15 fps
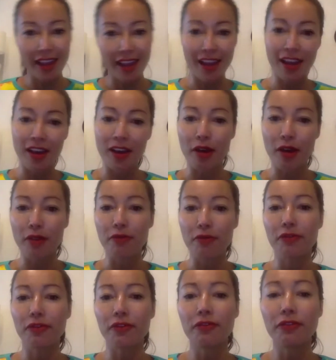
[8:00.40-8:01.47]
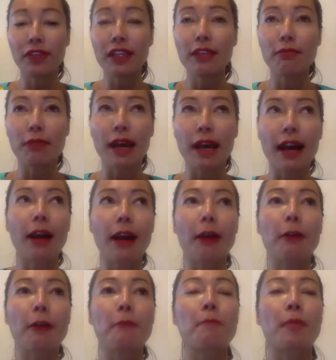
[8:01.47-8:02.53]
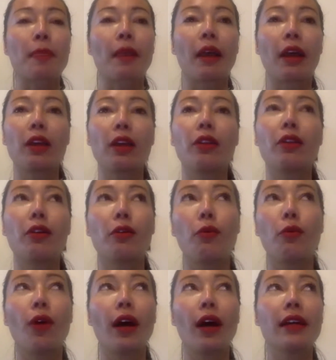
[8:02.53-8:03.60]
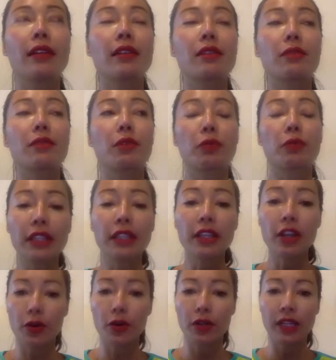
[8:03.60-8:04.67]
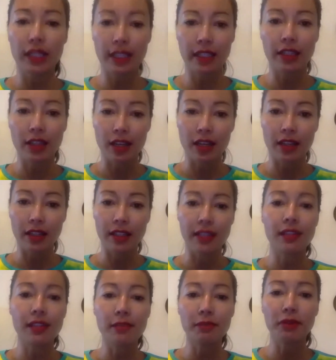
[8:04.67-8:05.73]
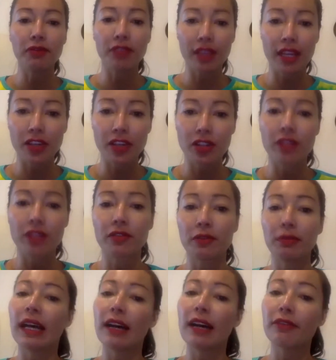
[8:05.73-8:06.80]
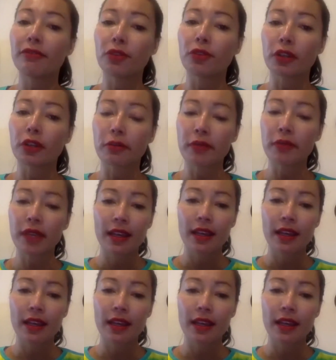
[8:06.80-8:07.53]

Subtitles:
of feedback. And what we're really honing in on is simplification of the platform, and